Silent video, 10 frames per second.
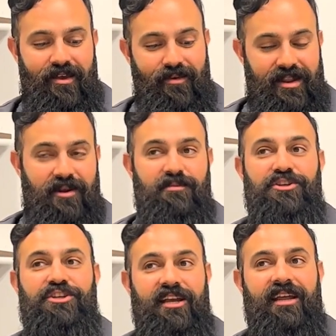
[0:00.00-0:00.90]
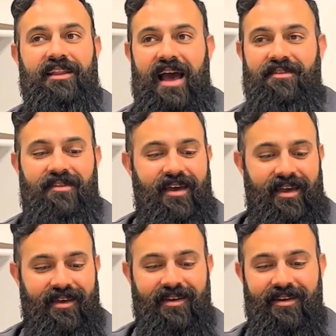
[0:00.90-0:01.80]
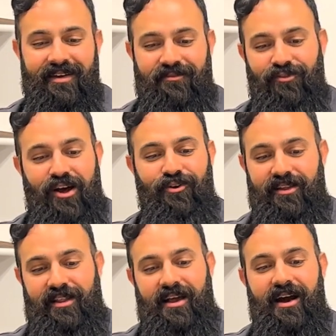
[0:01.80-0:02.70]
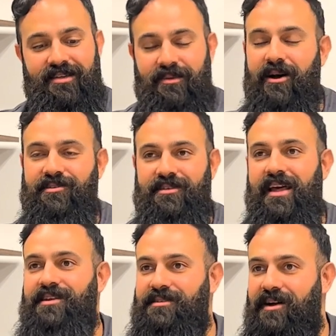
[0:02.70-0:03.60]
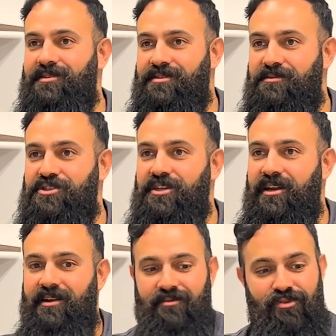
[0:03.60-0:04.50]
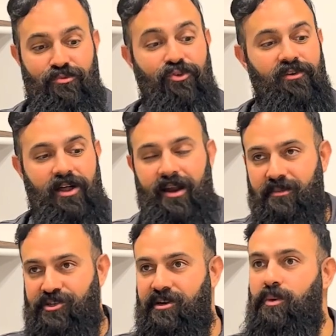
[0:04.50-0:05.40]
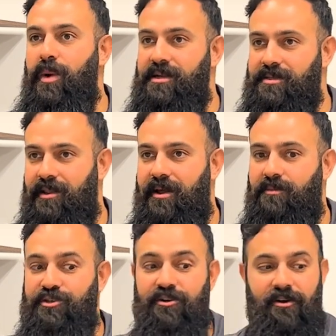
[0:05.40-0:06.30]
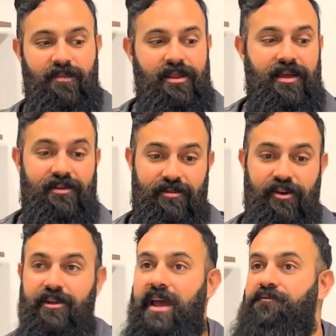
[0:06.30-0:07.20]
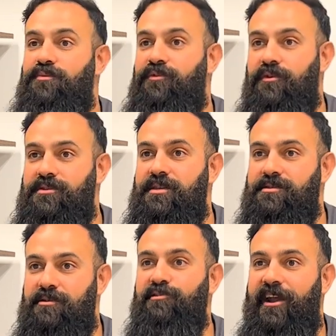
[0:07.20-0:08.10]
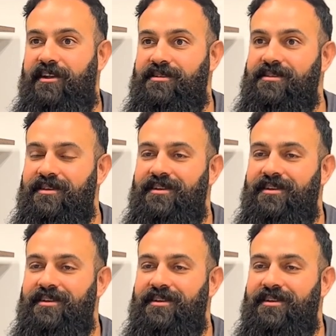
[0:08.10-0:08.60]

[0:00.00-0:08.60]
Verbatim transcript: when they're machining that thing, it's not only like cost them hundreds of thousands of dollars to machine it and remove a lot of material, waste a lot of material, but like literally they have to move those things with cranes.